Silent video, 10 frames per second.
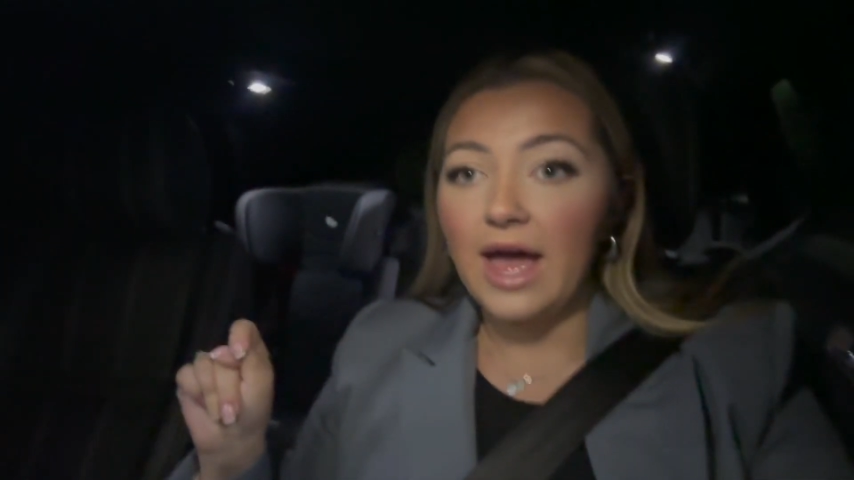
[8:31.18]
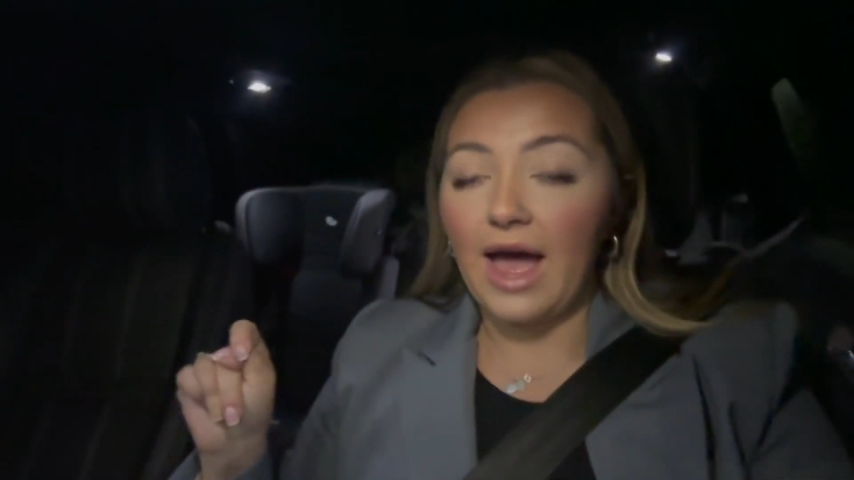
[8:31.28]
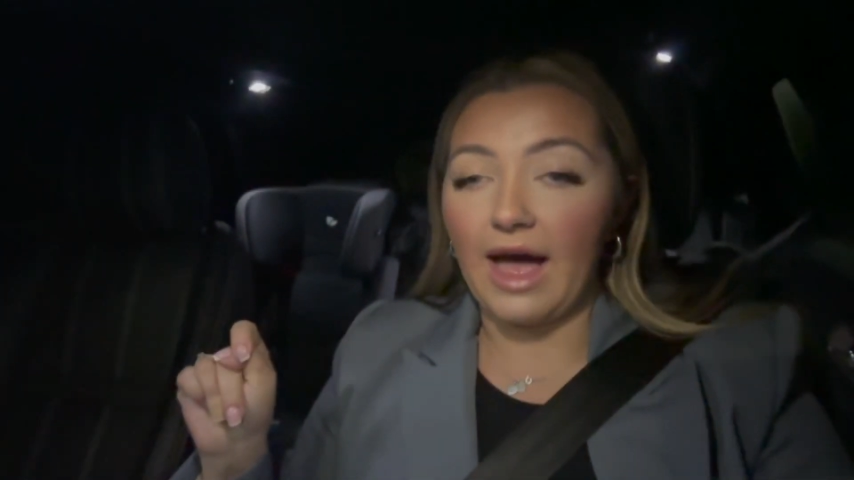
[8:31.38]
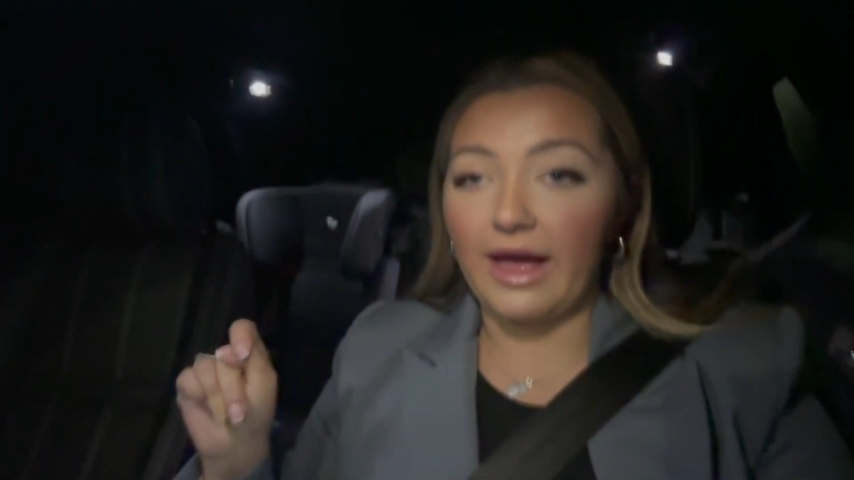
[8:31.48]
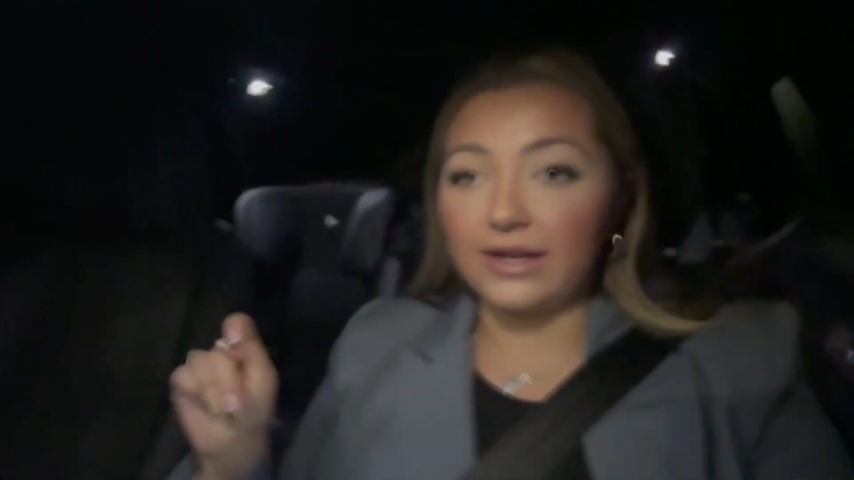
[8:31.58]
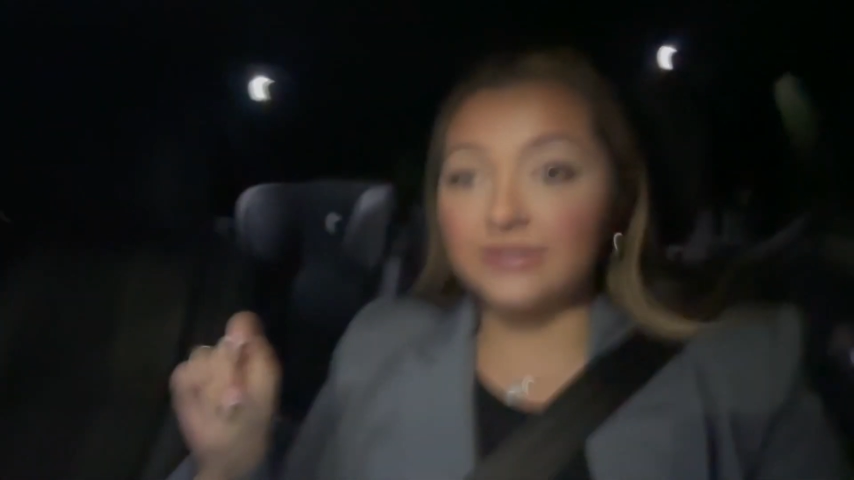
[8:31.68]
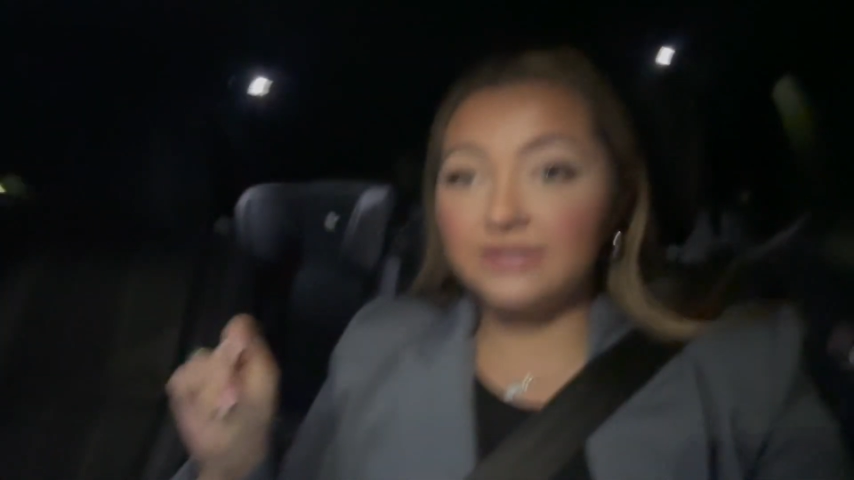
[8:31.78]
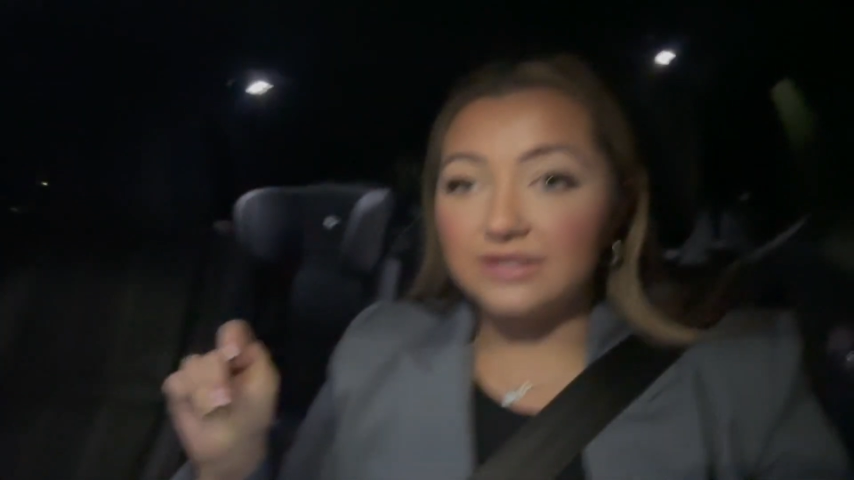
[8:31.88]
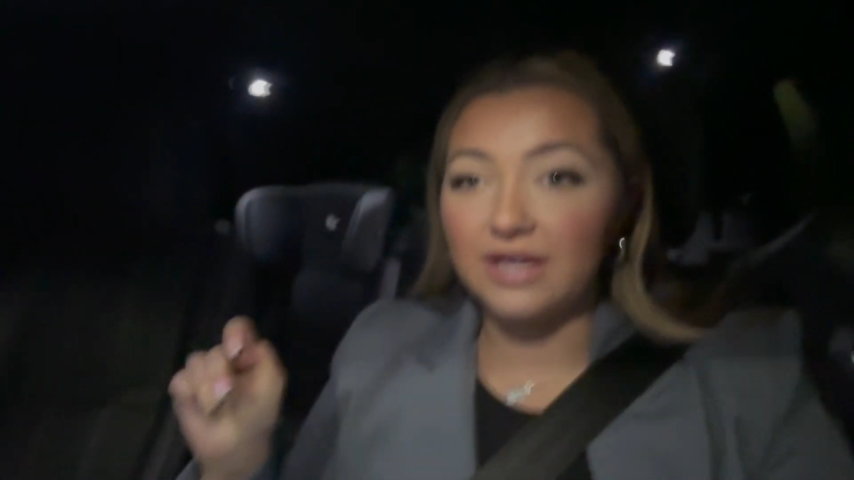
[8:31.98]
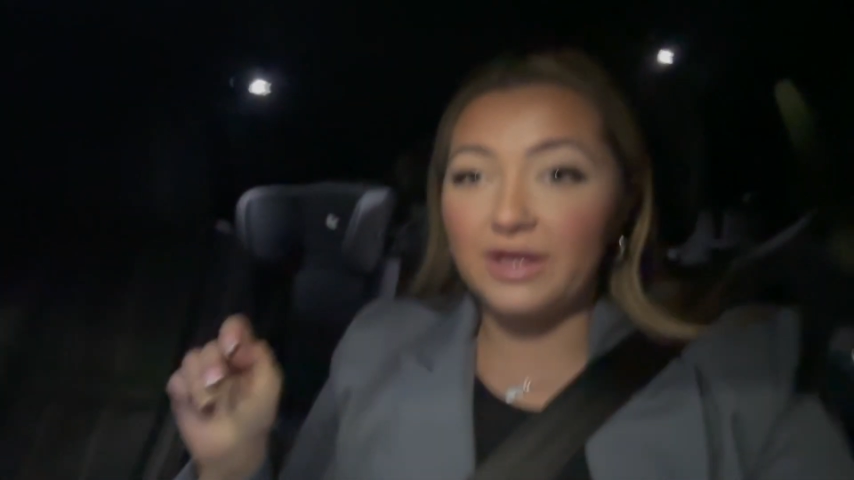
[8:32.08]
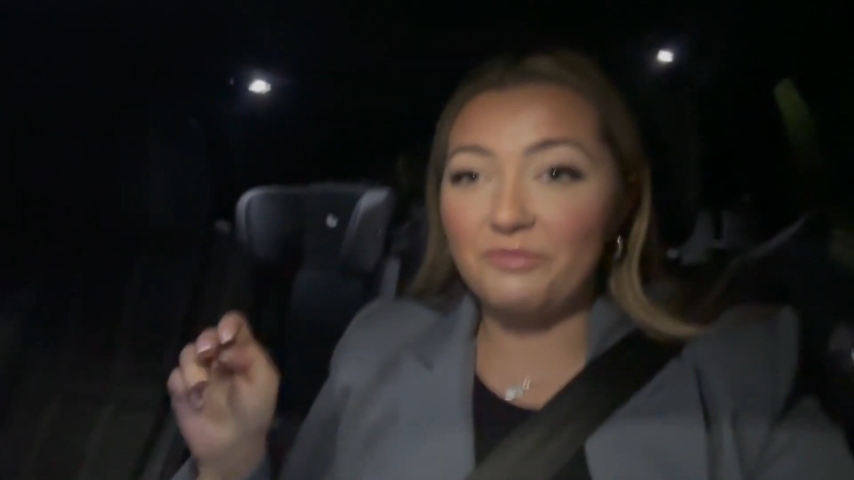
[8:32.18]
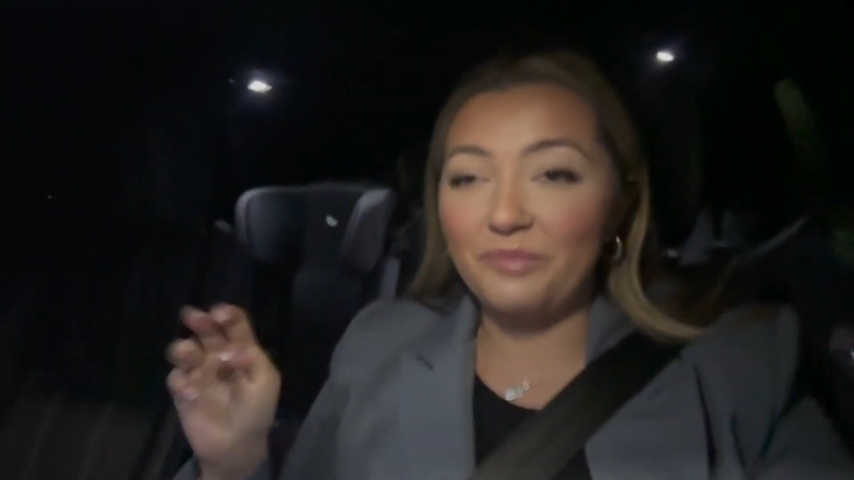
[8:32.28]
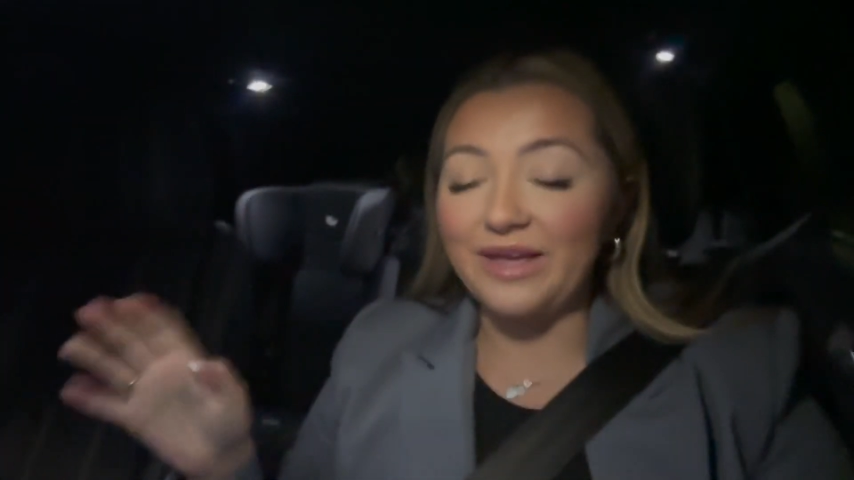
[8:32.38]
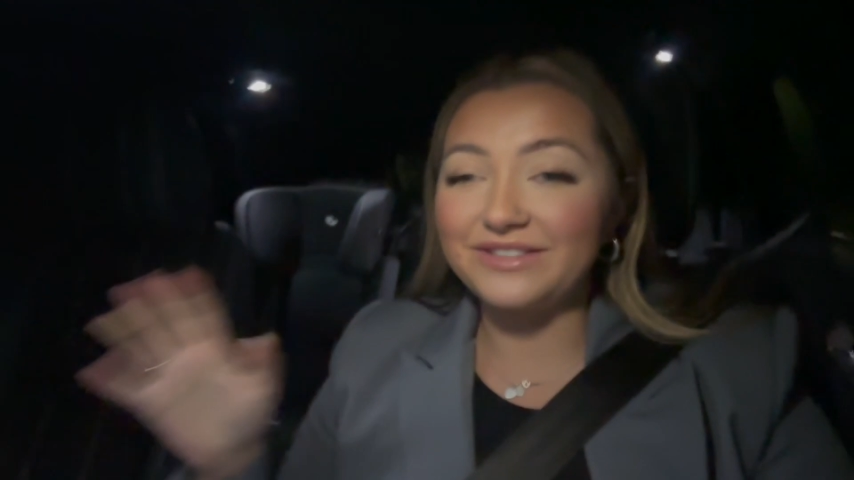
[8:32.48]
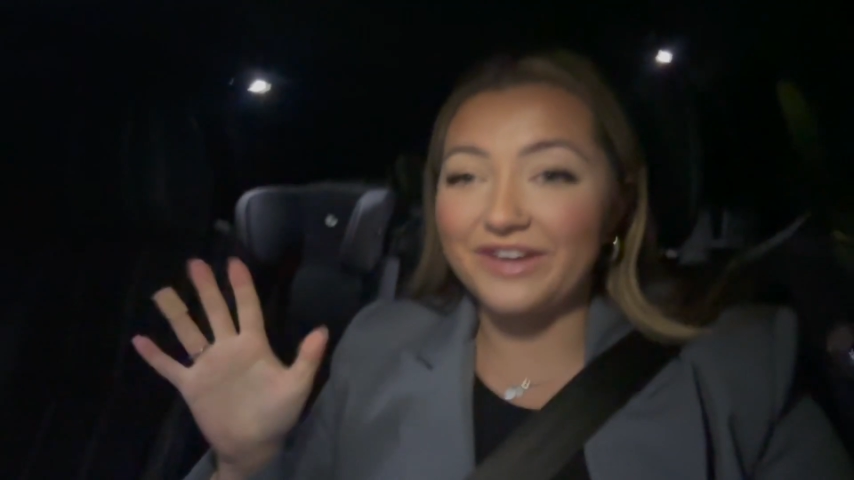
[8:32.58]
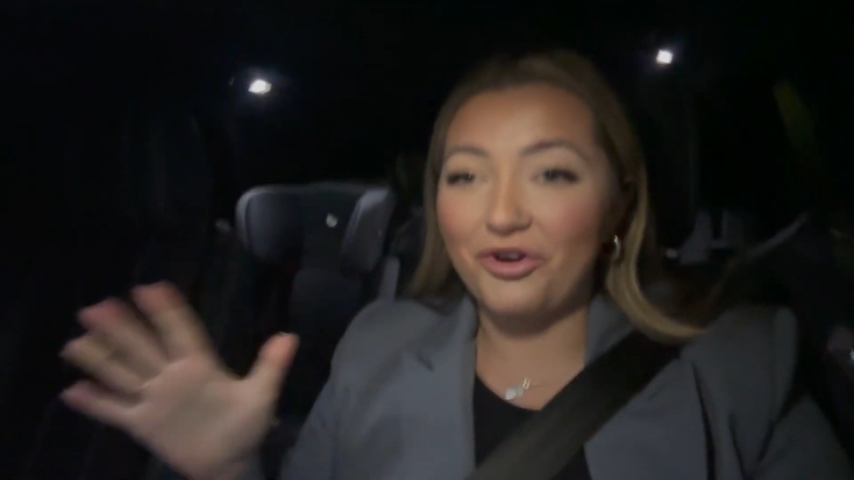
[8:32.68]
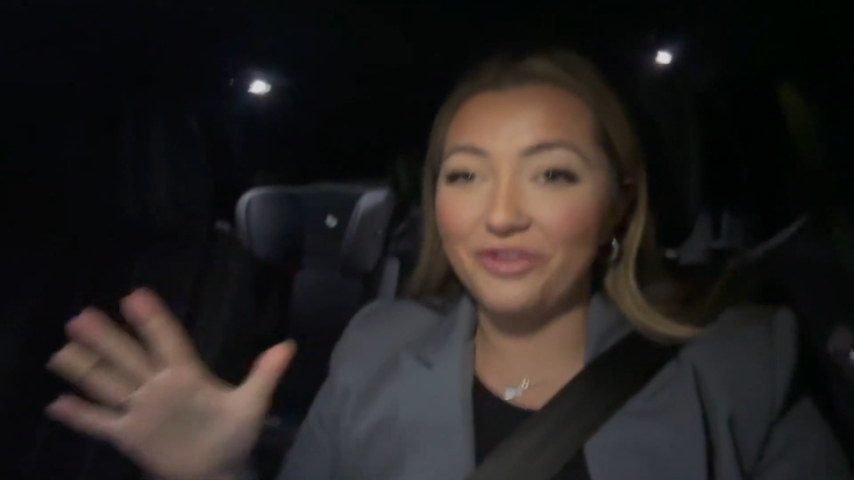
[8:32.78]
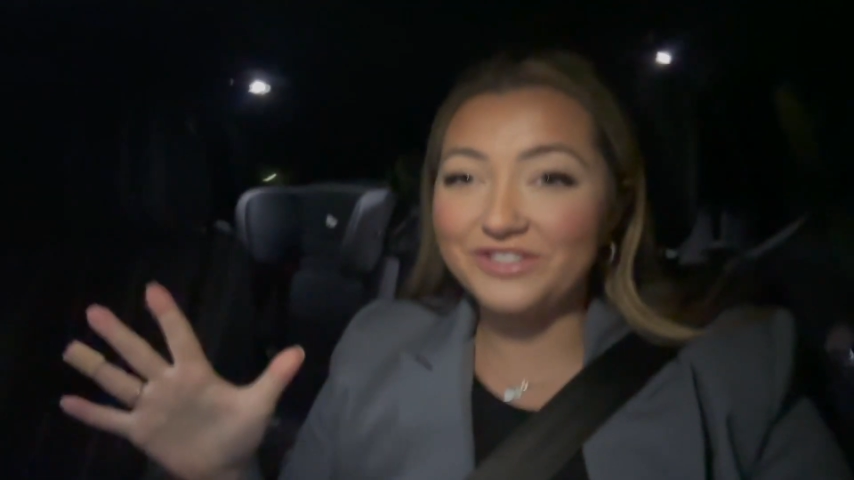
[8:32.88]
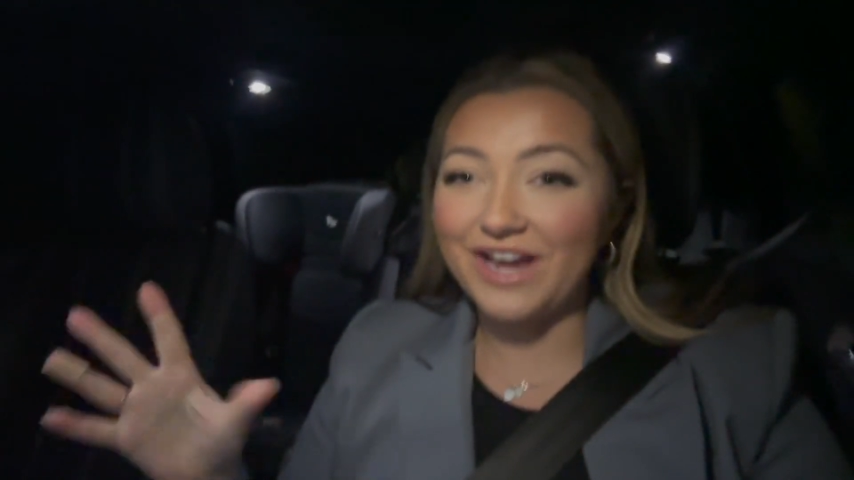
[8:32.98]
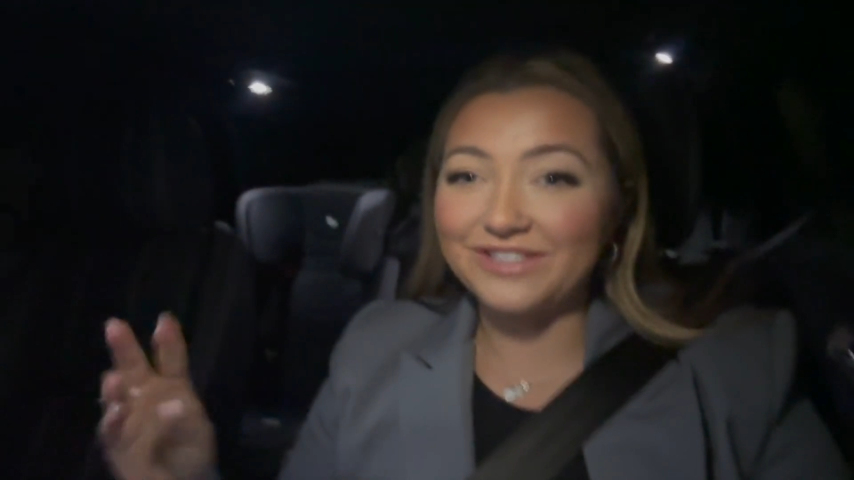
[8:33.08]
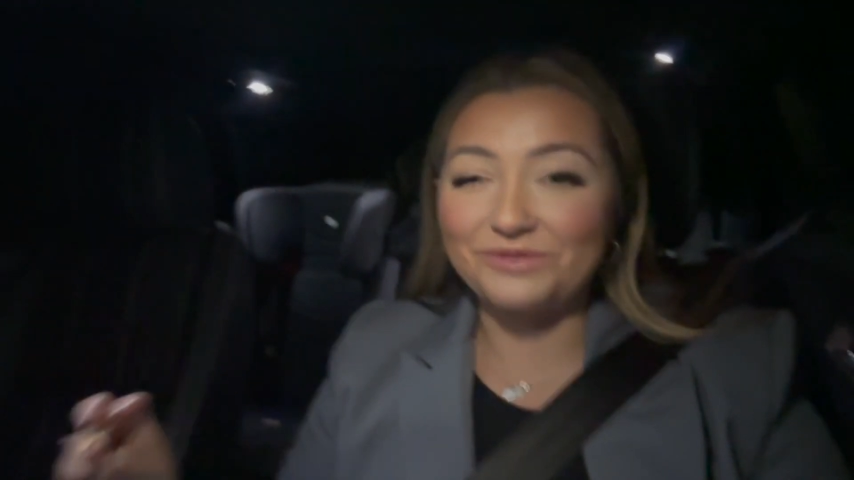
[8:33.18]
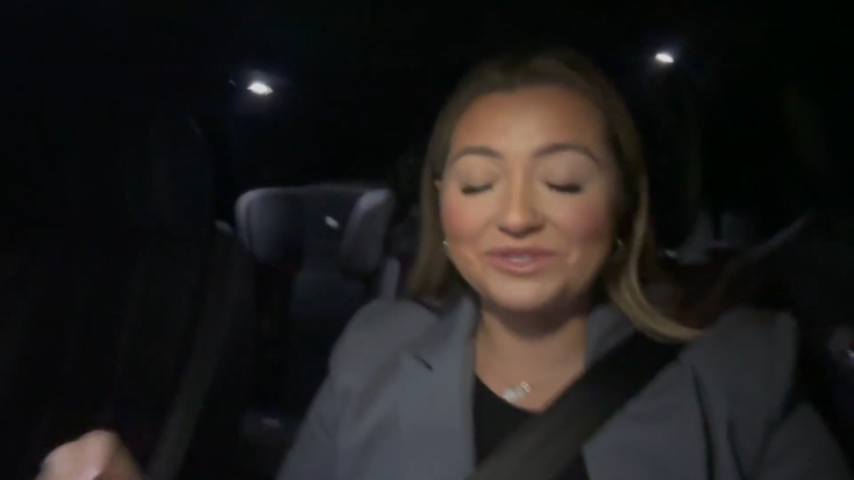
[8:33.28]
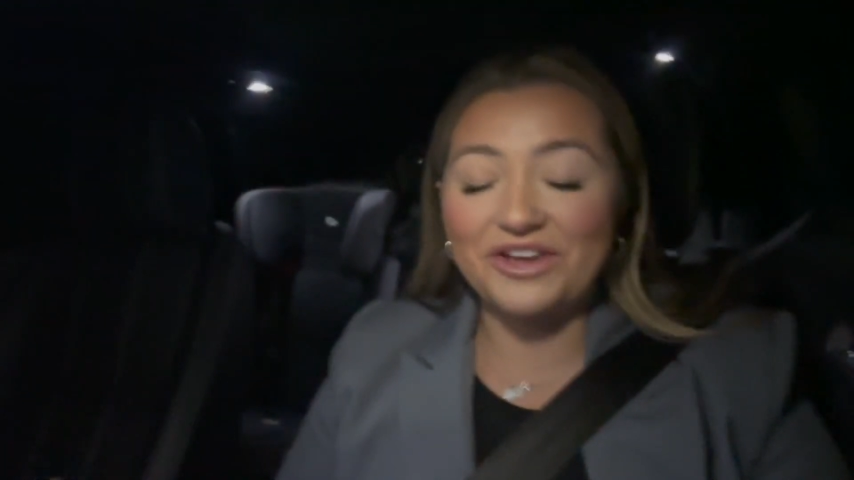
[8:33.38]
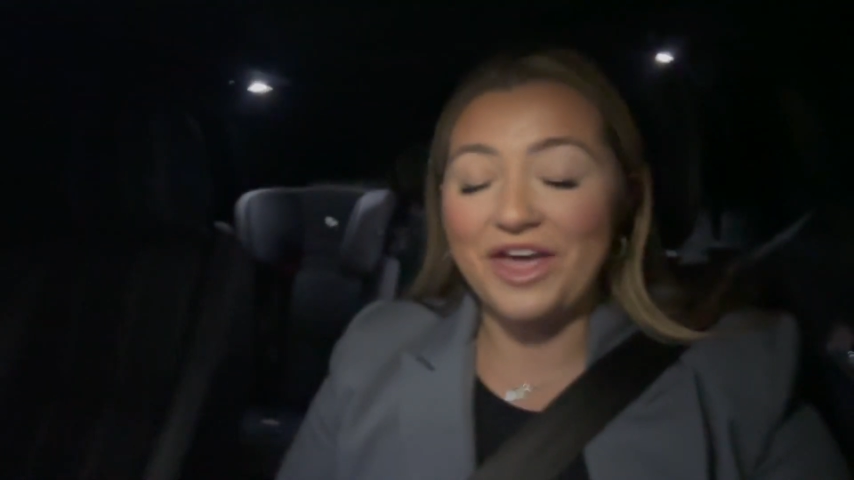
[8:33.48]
And basically, I got in the taxi and was like,